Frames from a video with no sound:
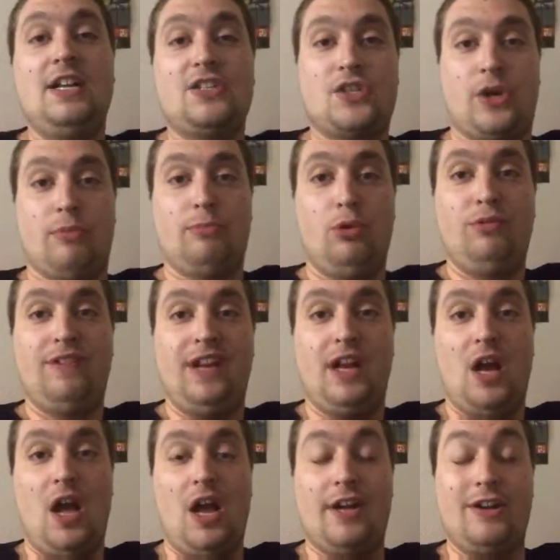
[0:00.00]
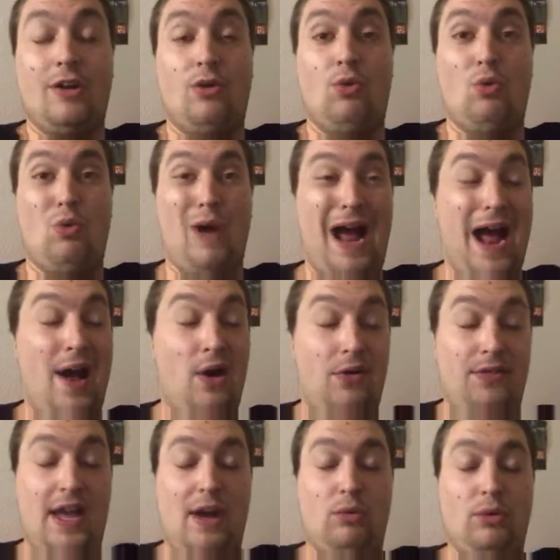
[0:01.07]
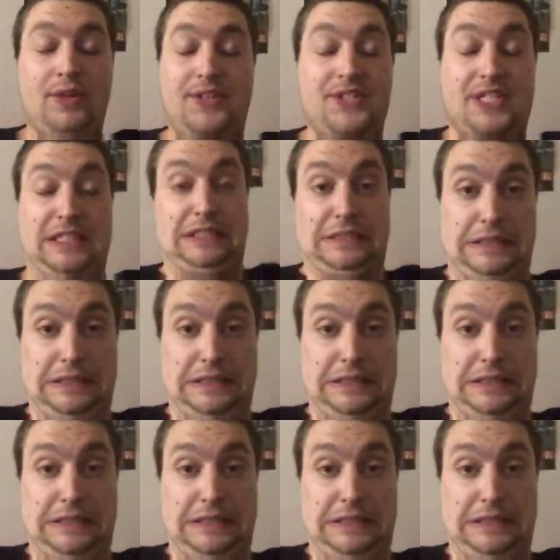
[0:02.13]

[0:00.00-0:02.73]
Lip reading: So moving on. Wow, that was